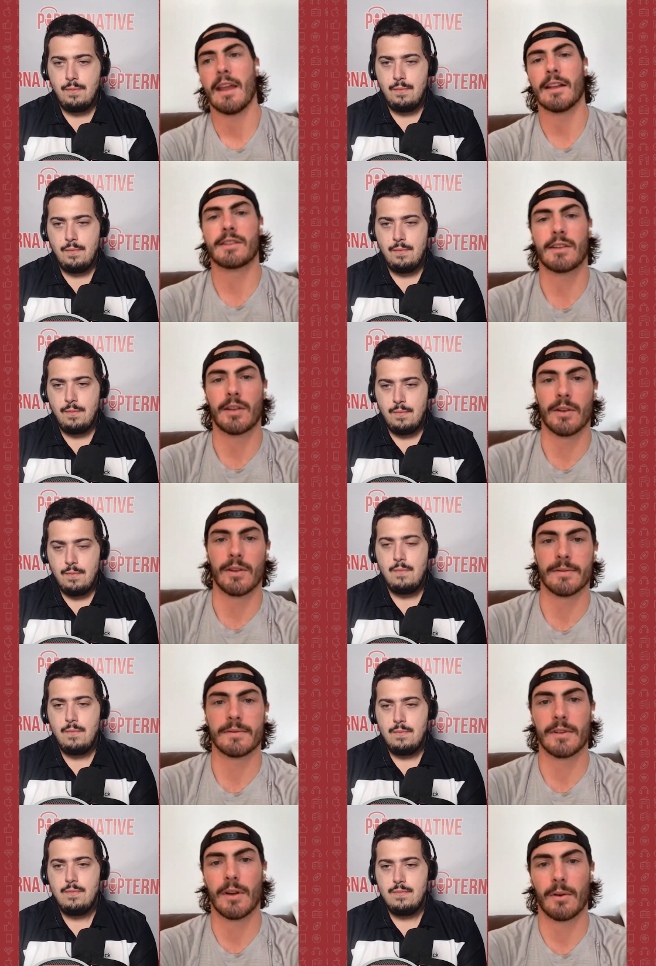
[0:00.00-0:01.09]
Speaker 1: it's to,
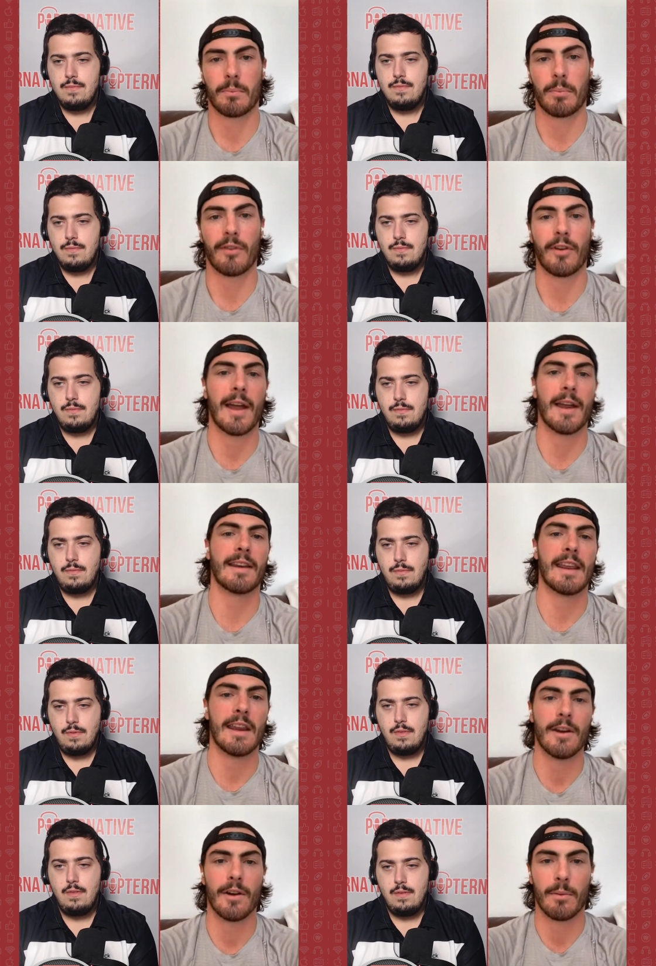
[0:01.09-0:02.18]
you know, provide
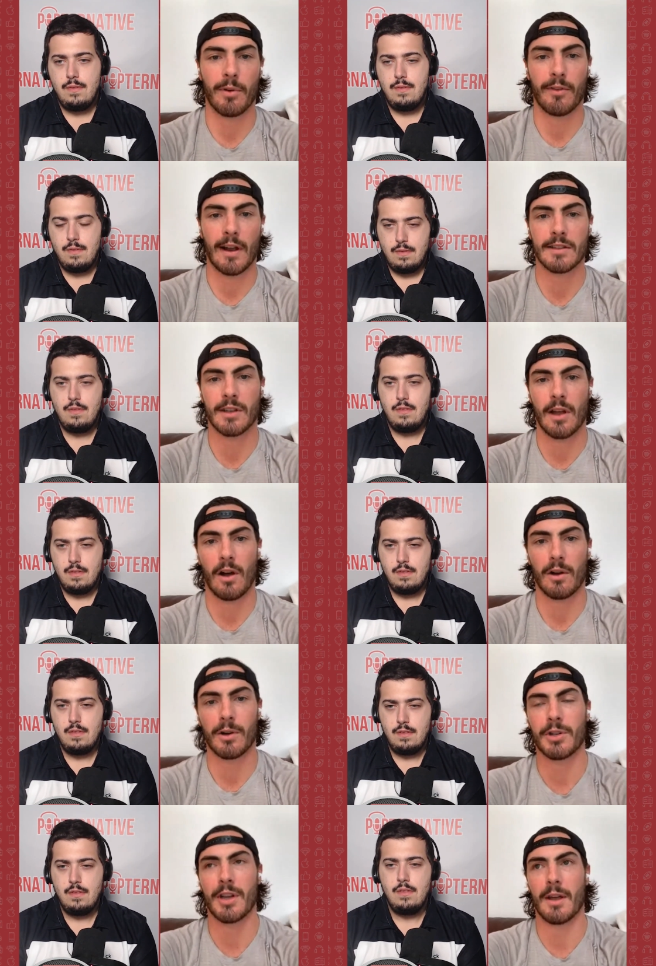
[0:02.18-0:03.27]
gear, provide
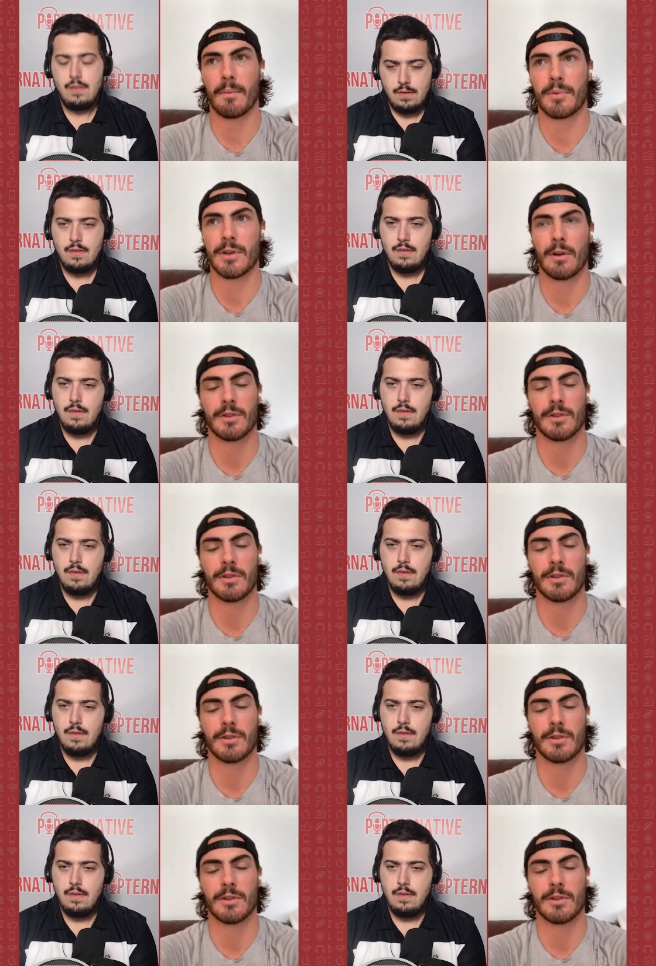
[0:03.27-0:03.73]
scholarships, you